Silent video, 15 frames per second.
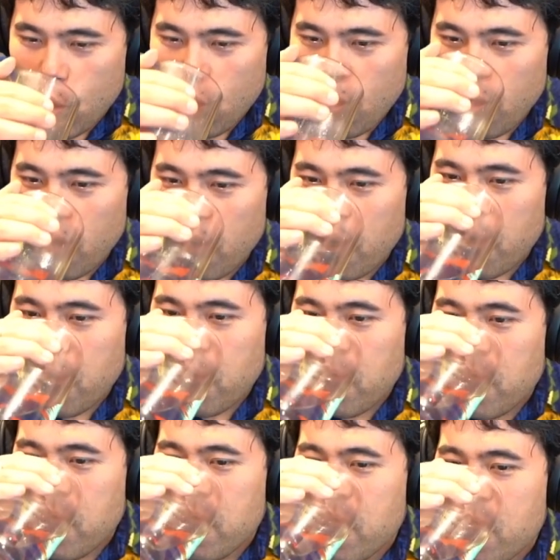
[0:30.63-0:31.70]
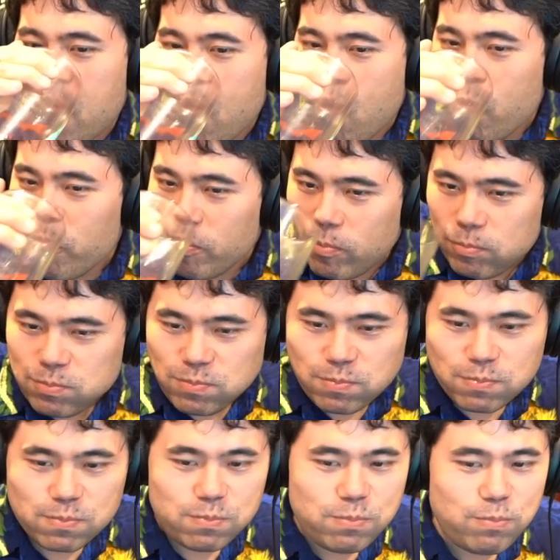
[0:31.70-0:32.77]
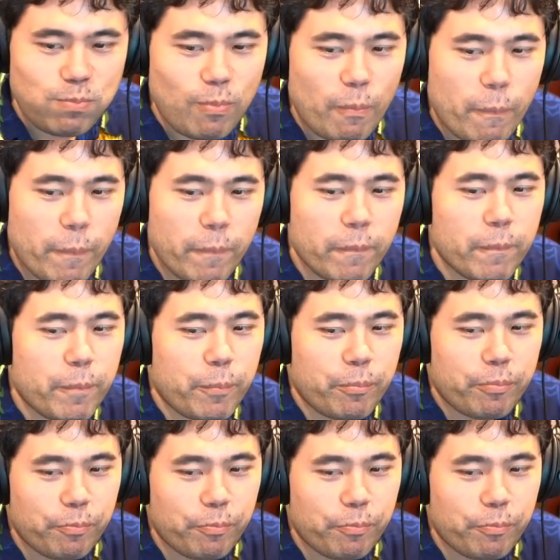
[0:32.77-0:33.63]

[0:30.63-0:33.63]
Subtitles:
Nothing is said.